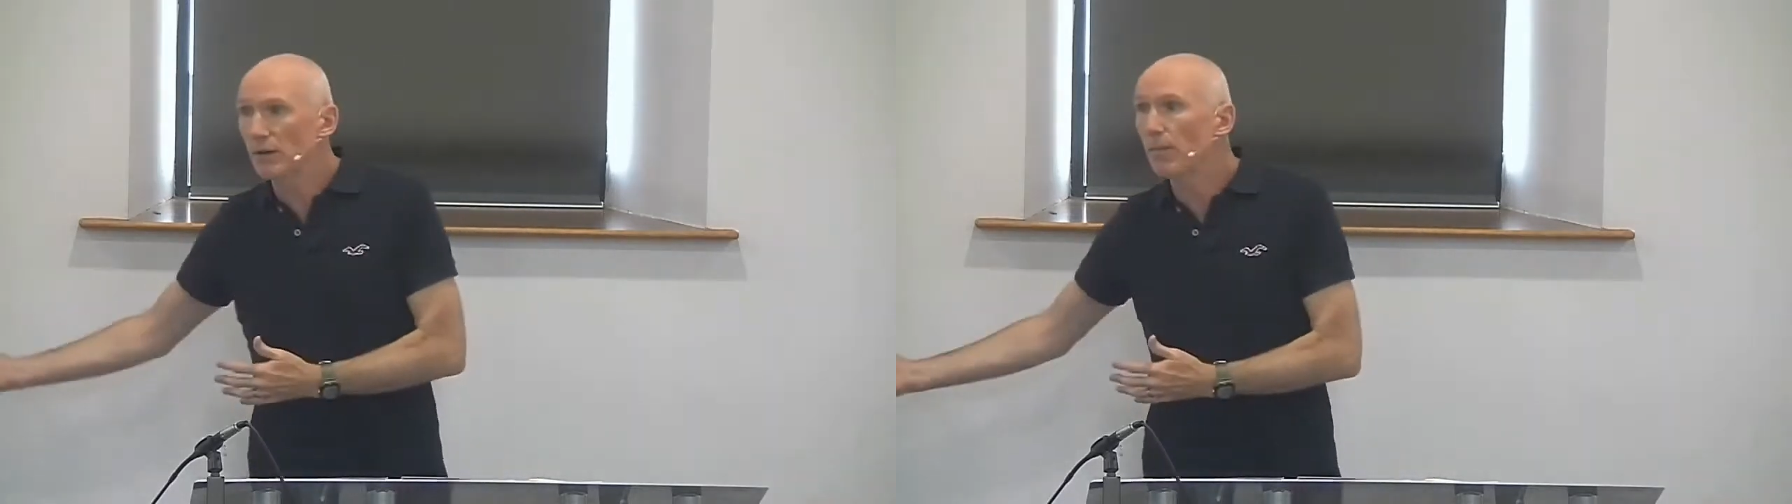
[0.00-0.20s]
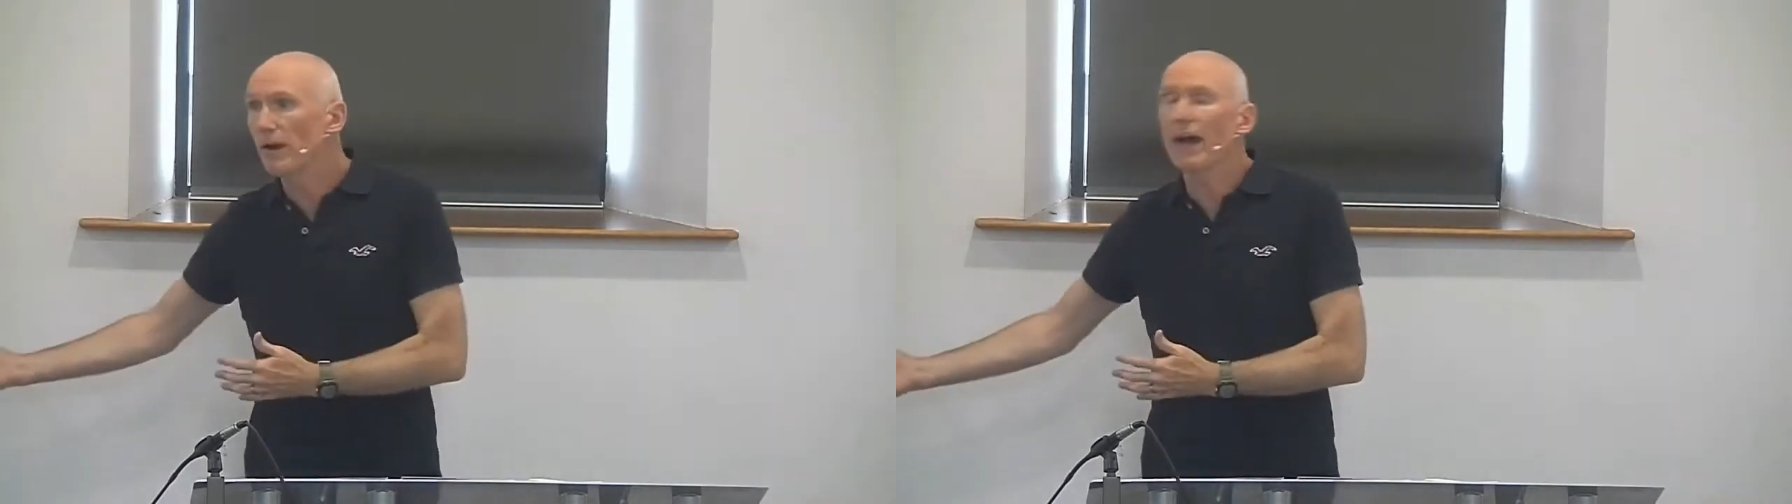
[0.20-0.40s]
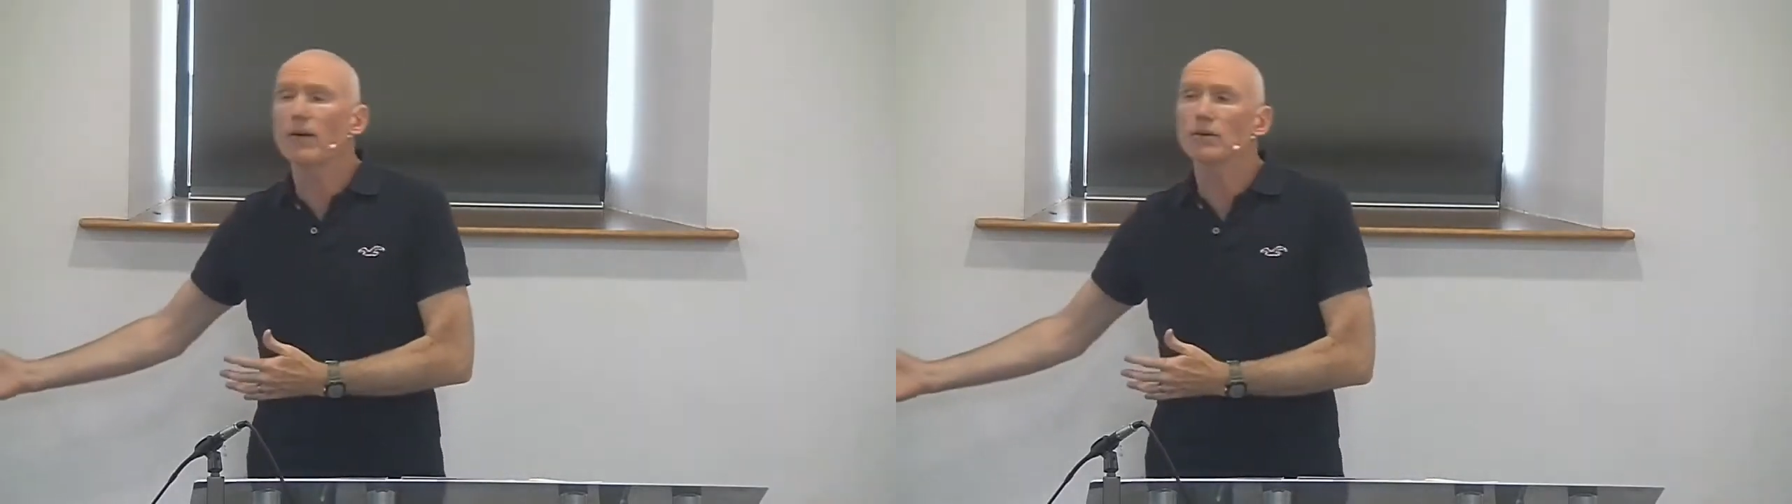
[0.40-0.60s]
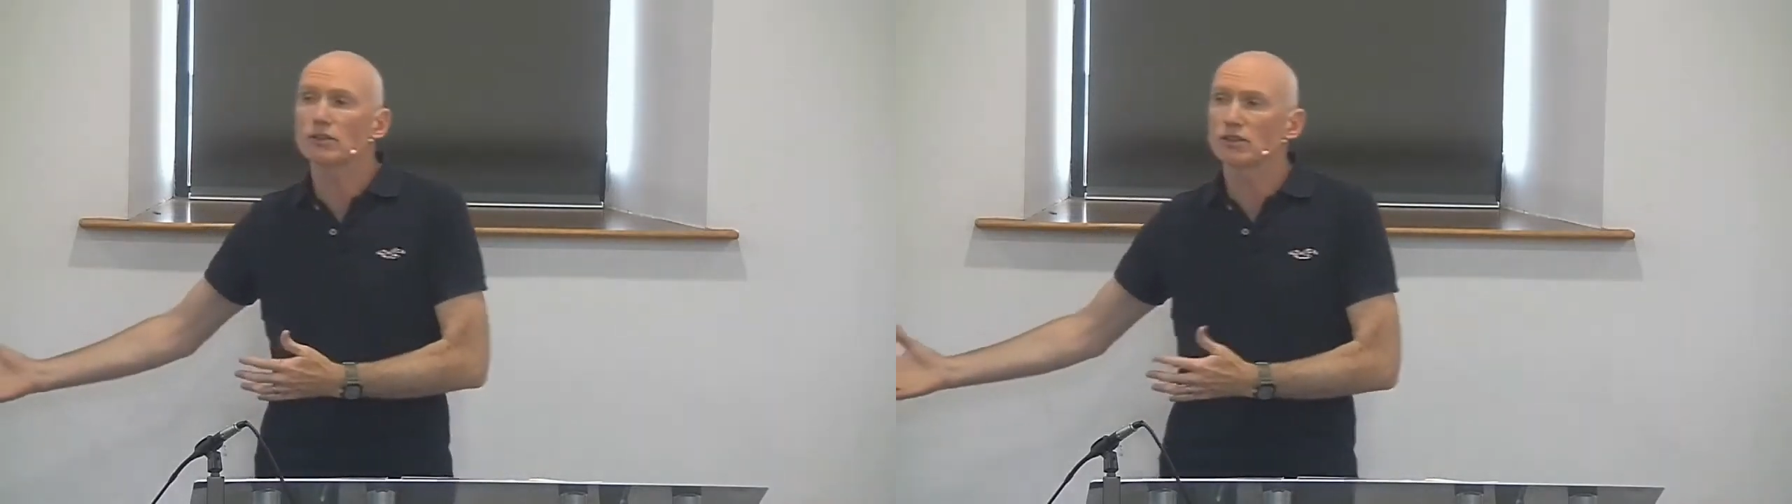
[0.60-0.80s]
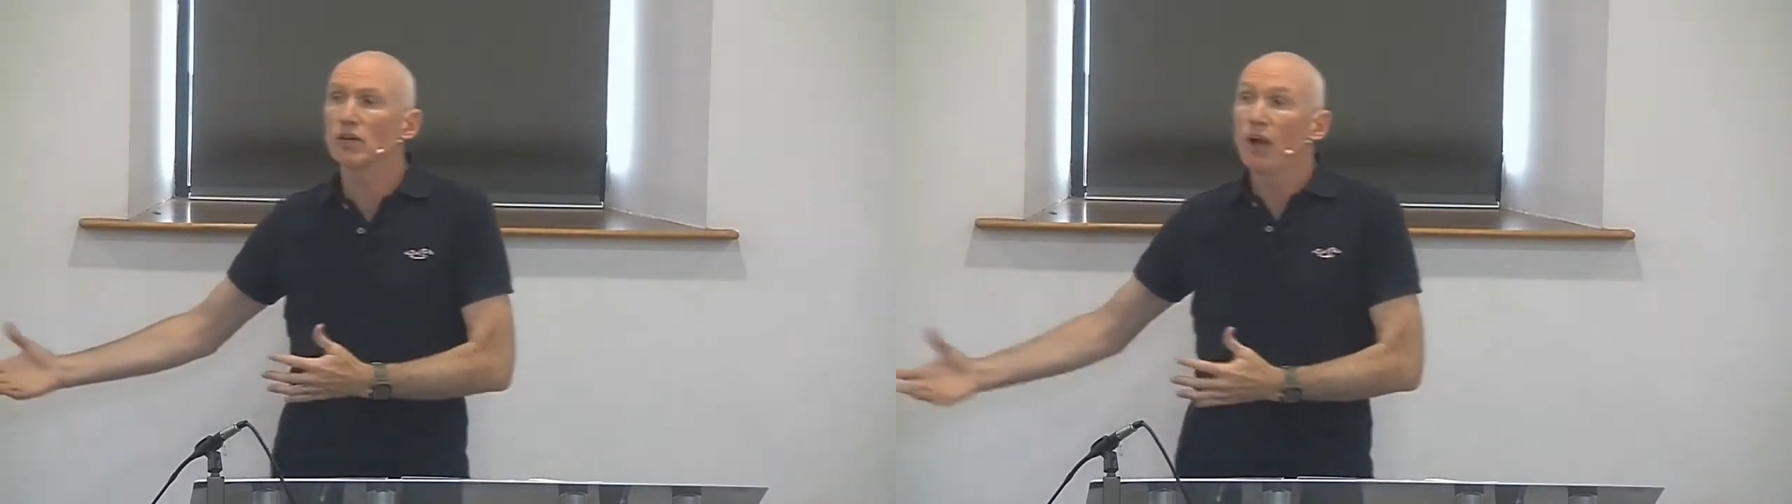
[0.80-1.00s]
someone
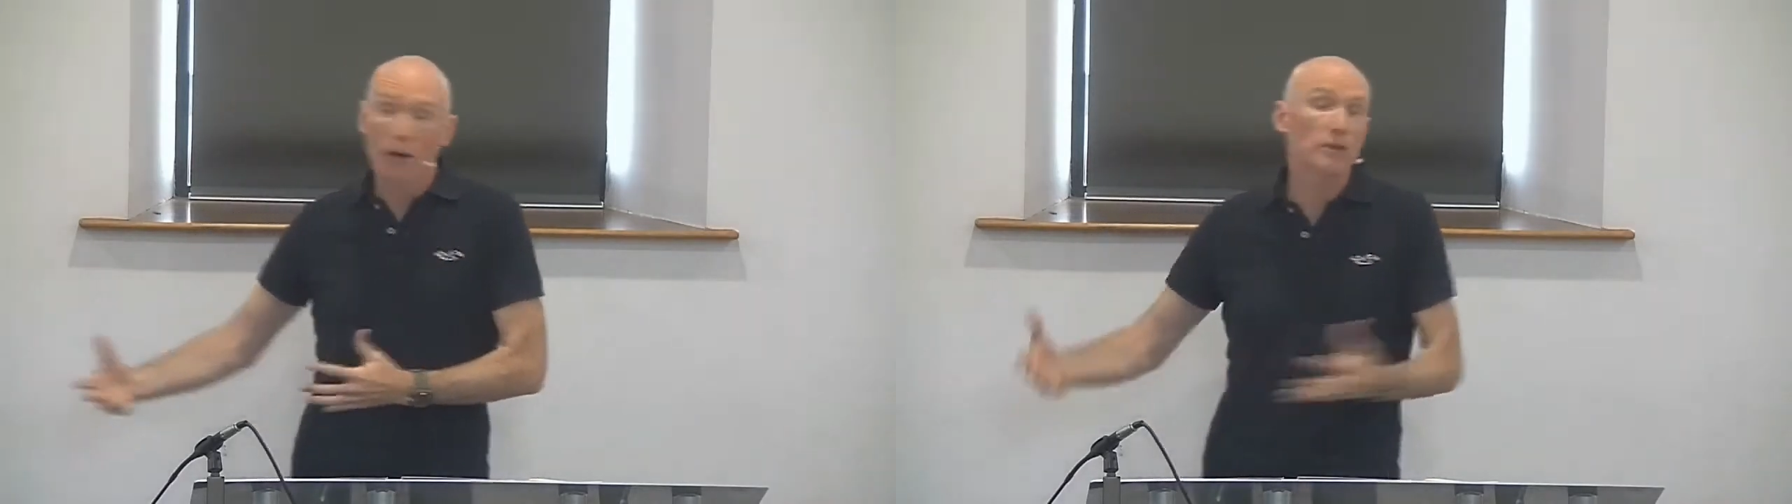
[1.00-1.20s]
else,